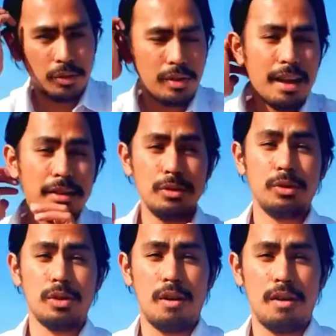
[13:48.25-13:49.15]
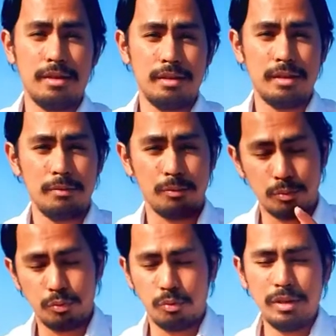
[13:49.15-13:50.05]
now that you saw a
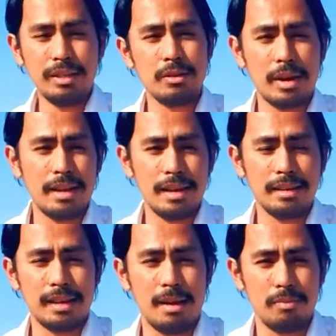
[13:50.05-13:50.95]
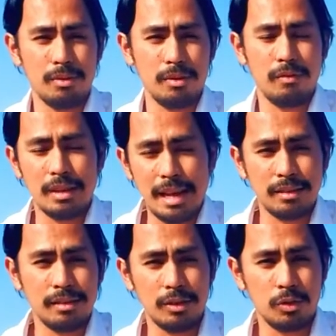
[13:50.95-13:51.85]
really great example of an
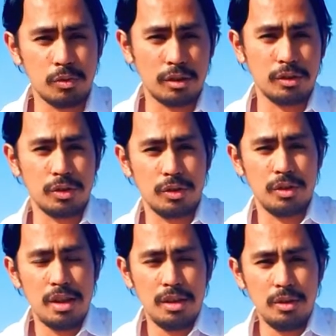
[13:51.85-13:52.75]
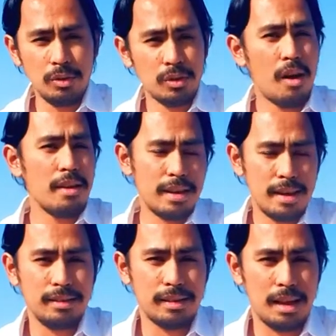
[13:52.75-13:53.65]
essay structure, you saw in that
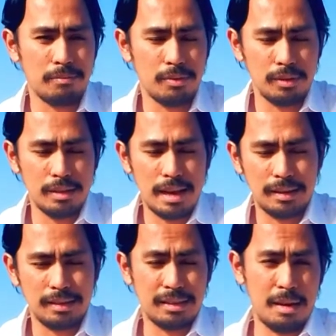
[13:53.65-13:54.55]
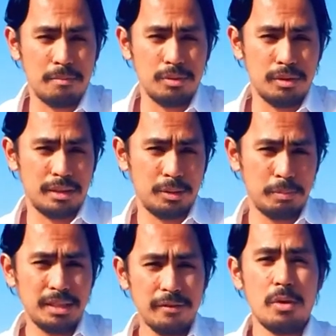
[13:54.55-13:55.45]
example like
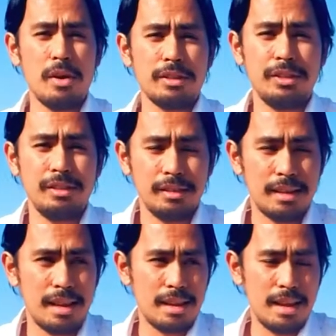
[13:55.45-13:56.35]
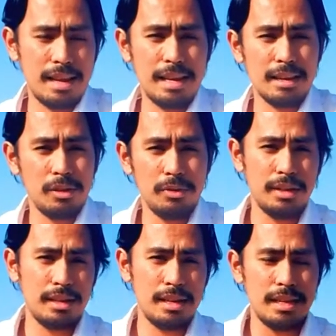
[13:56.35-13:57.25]
specific questions that they
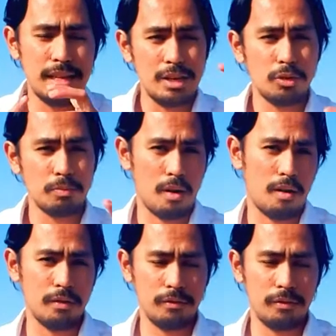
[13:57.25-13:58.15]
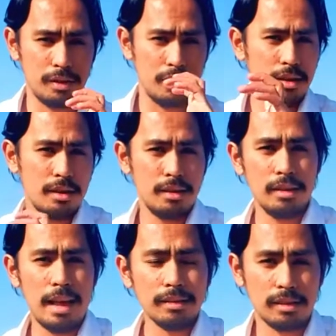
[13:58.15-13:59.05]
included in each part of the
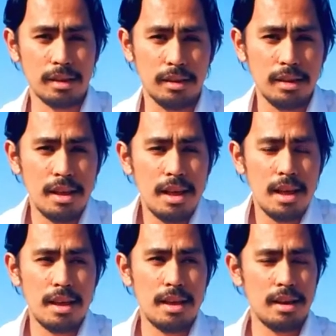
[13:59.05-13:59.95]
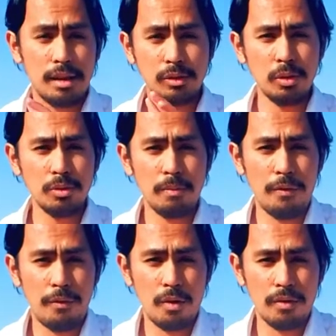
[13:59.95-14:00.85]
essay. And I told you
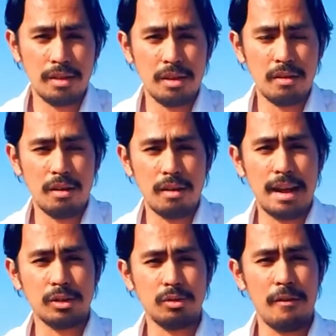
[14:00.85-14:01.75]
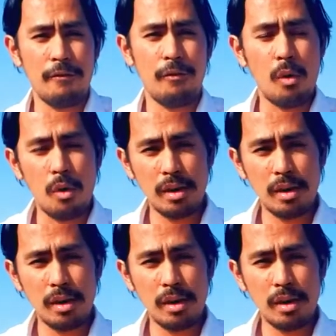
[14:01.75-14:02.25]
before that there are actually 4